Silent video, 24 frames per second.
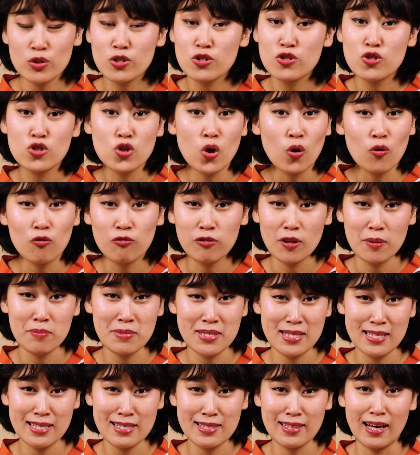was so
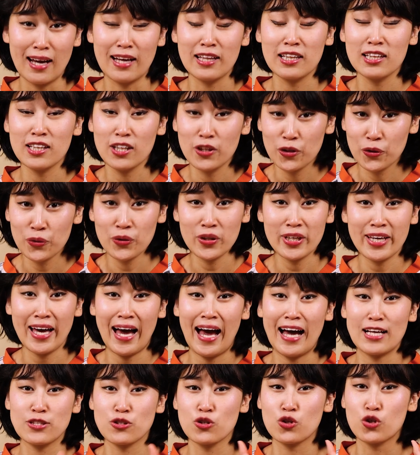flimsy that I literally
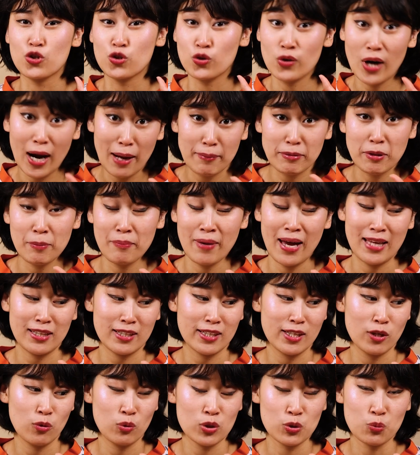had to grab the
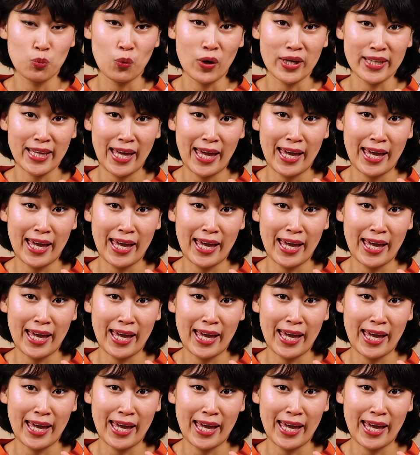mannequin with one